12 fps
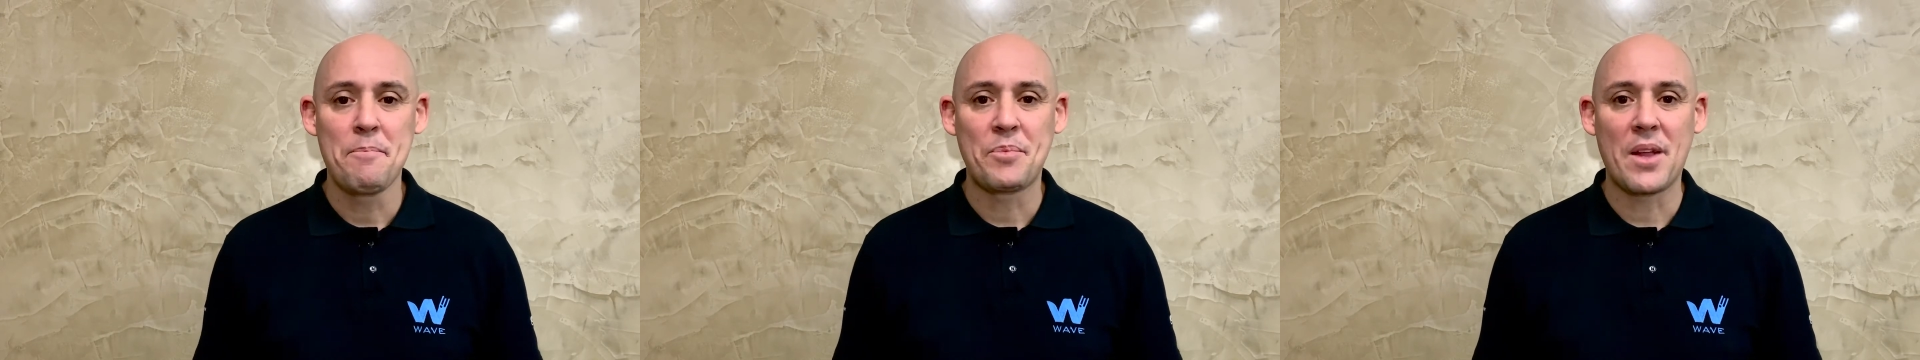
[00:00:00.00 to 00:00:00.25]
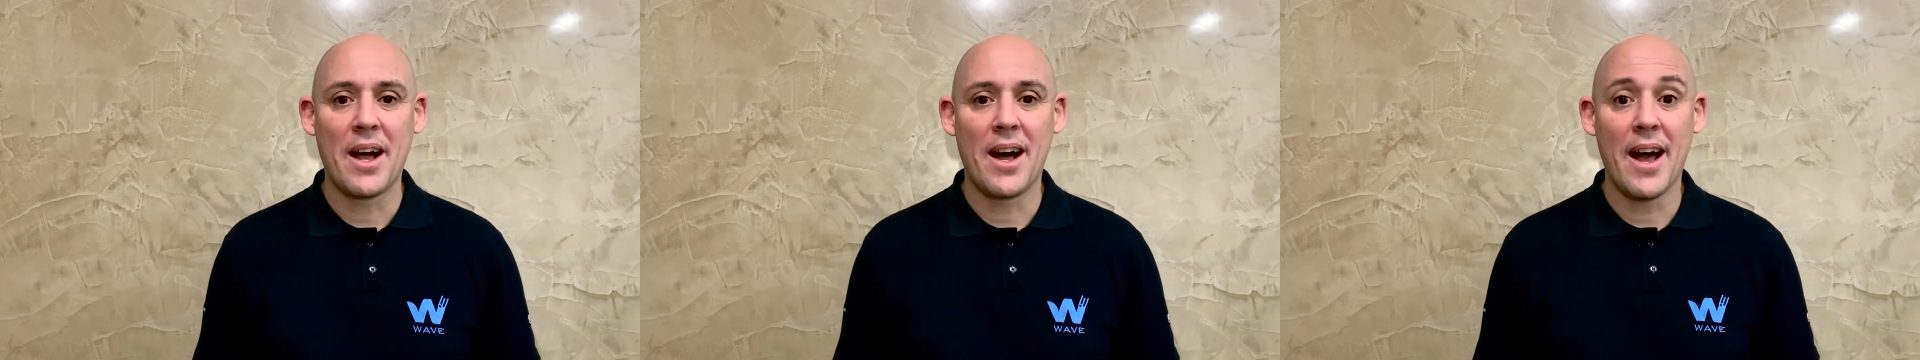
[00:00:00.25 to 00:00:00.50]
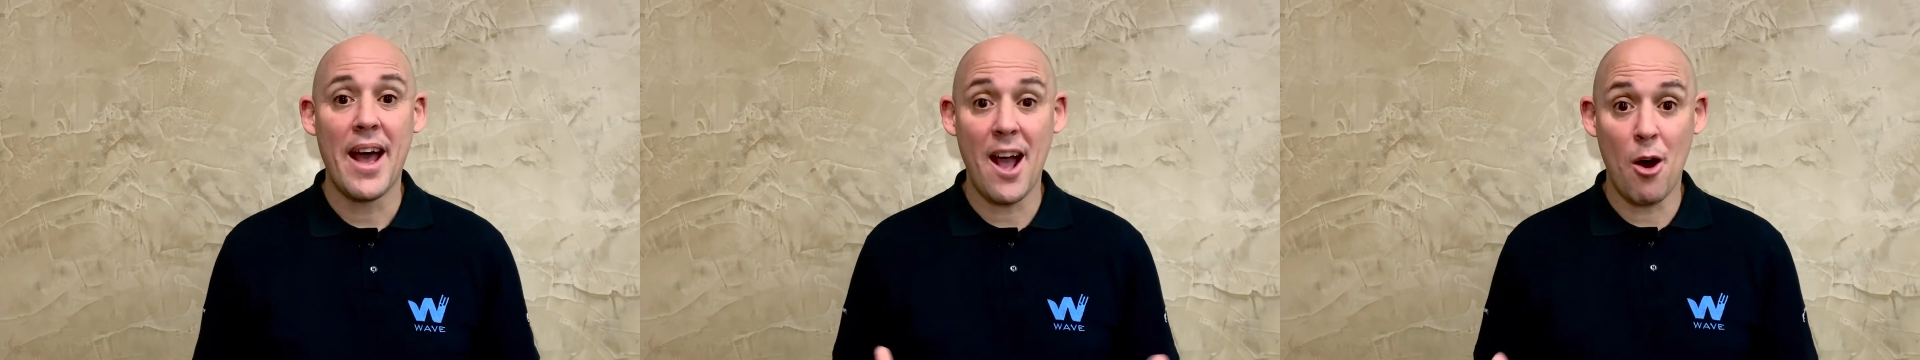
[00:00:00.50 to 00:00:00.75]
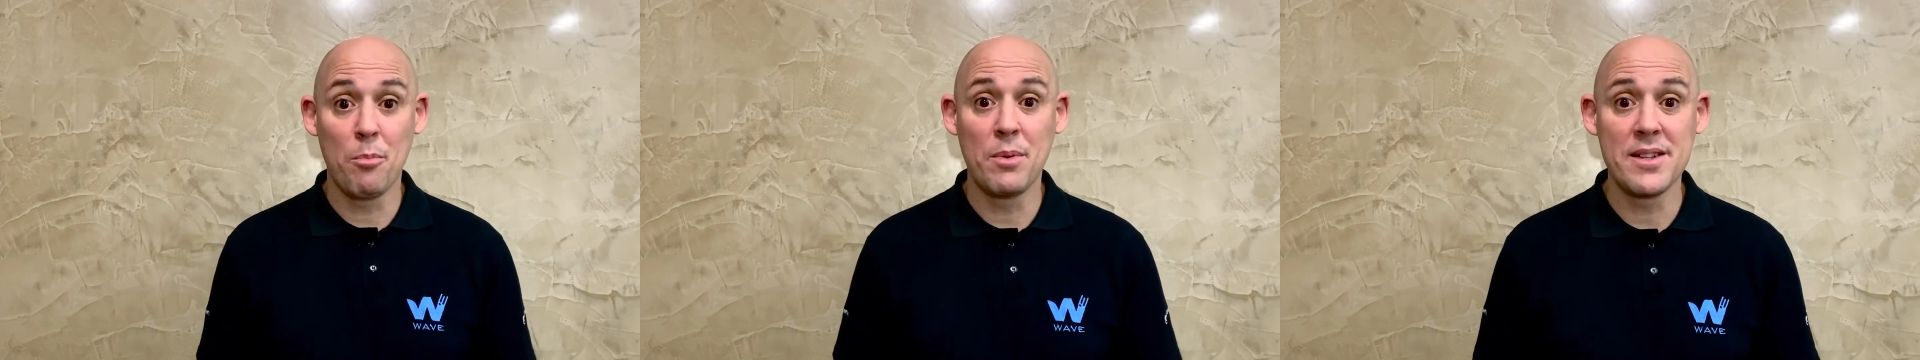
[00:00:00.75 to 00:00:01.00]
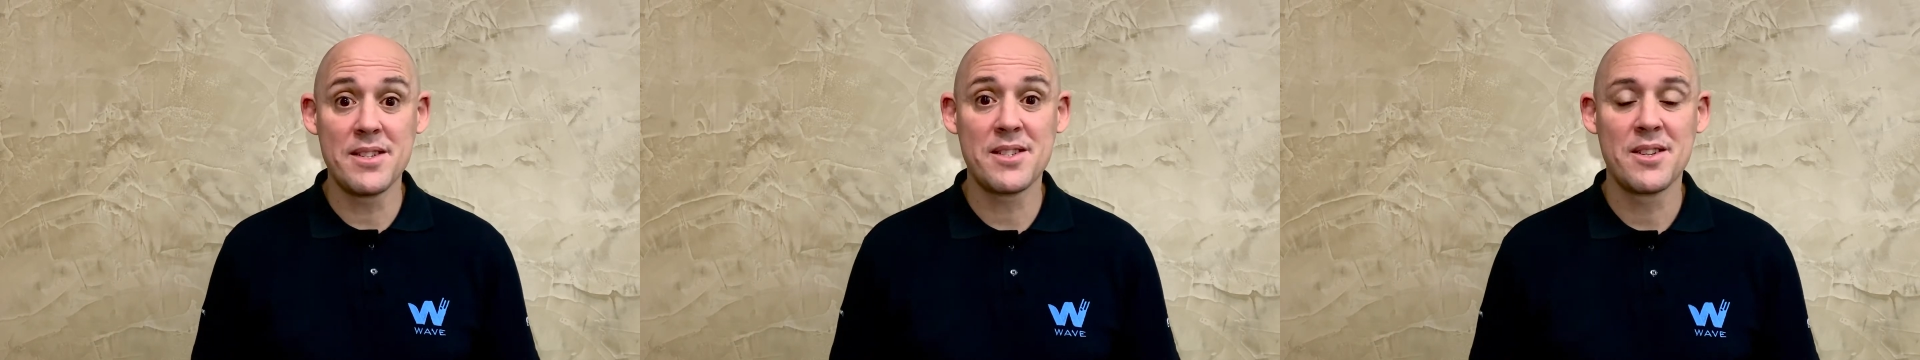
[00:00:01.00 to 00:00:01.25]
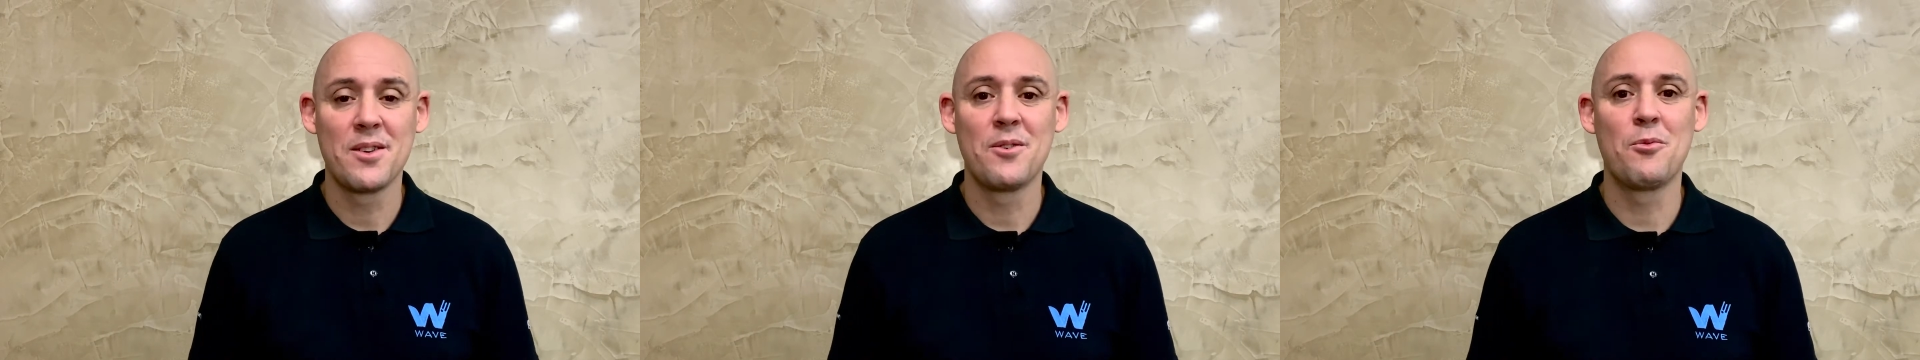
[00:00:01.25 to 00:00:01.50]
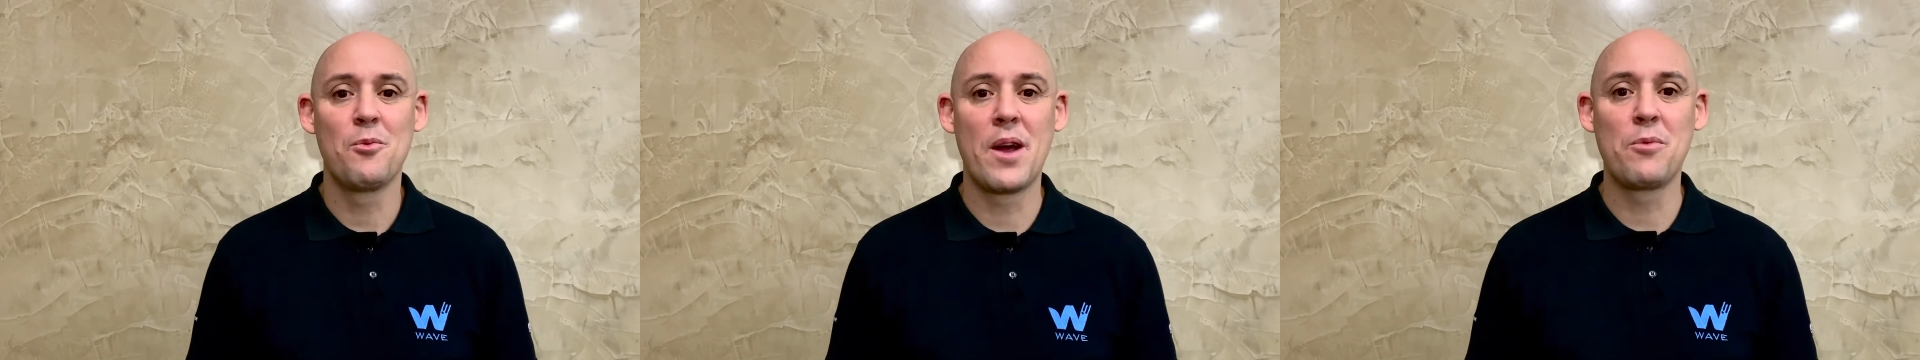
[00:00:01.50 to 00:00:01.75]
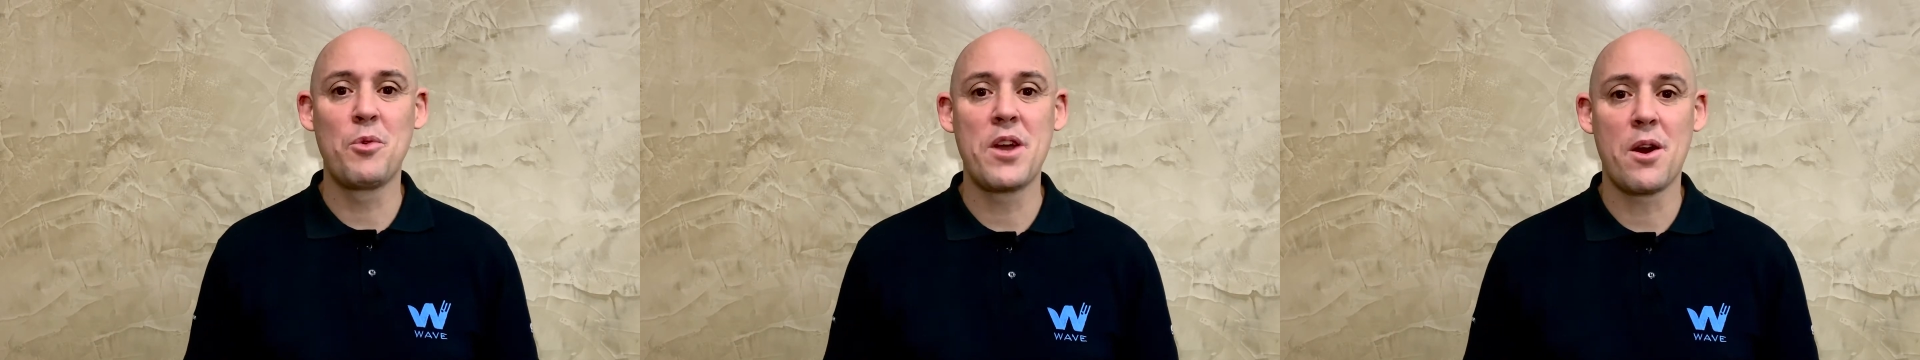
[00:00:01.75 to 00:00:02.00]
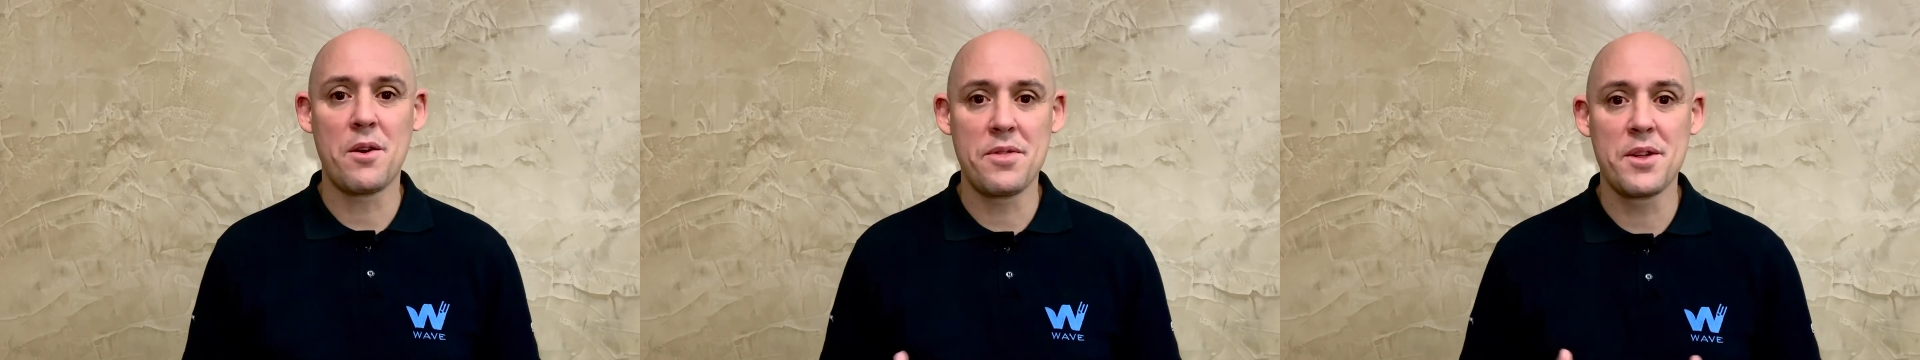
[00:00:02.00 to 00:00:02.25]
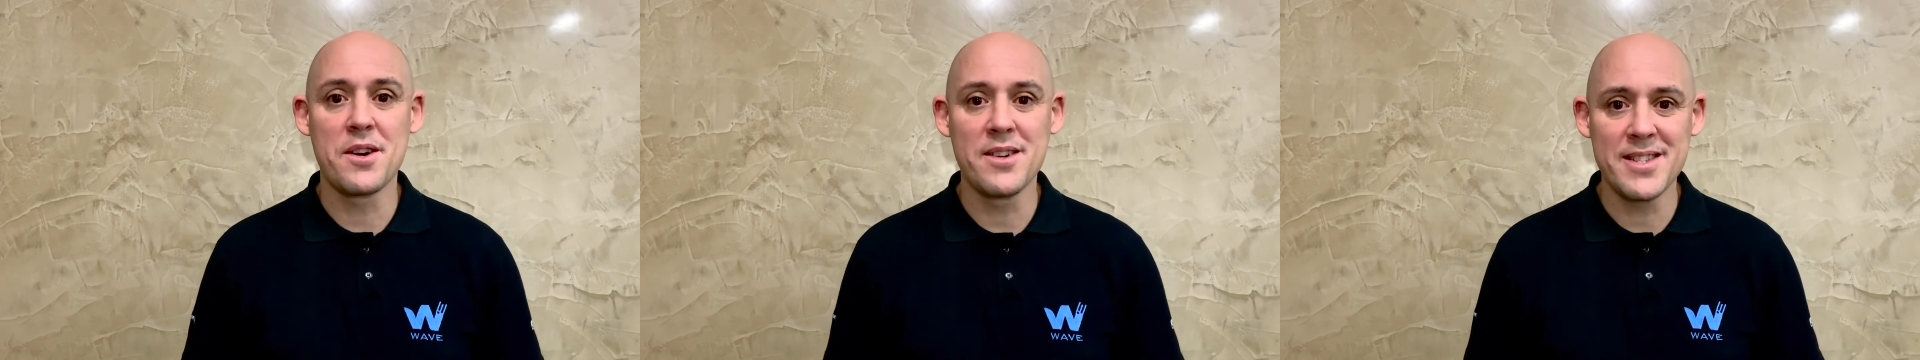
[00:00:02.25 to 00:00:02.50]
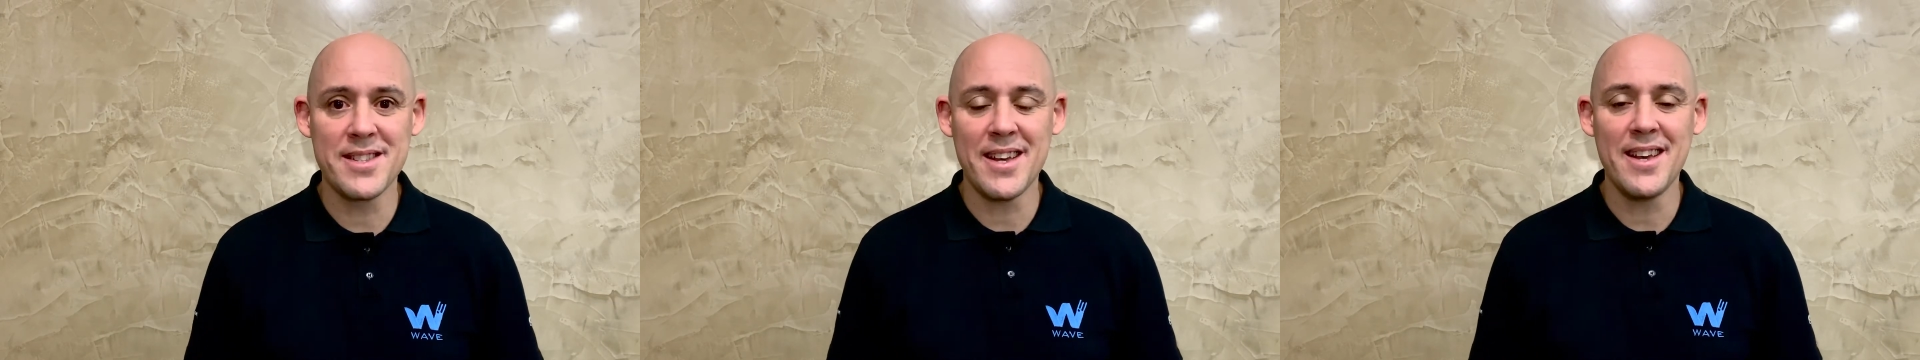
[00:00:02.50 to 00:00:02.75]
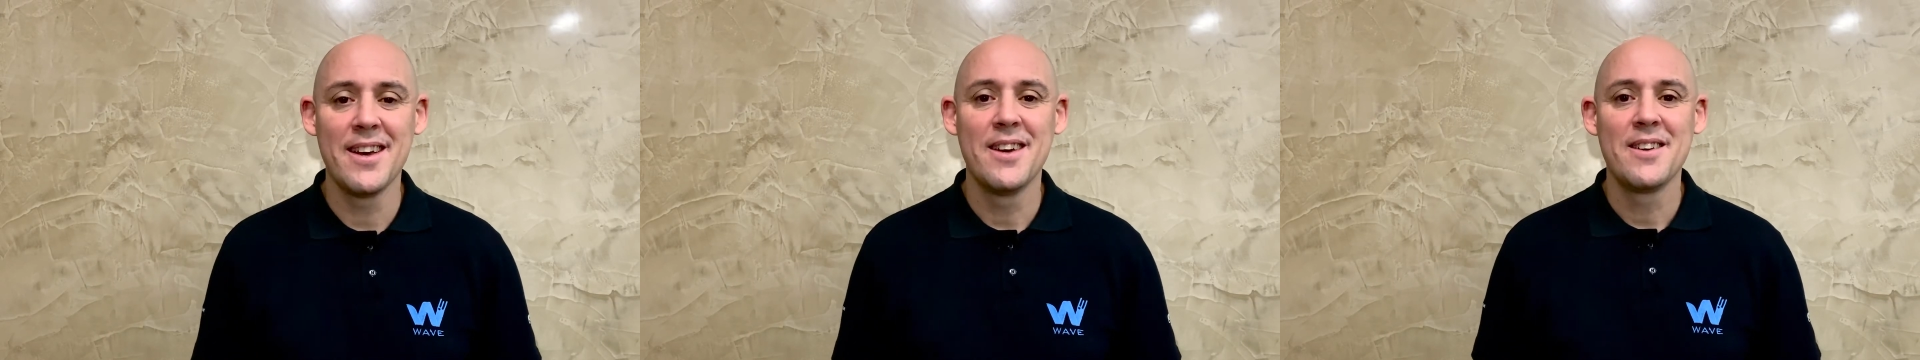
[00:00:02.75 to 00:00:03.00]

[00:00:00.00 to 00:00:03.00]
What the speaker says: help us when we are thirsty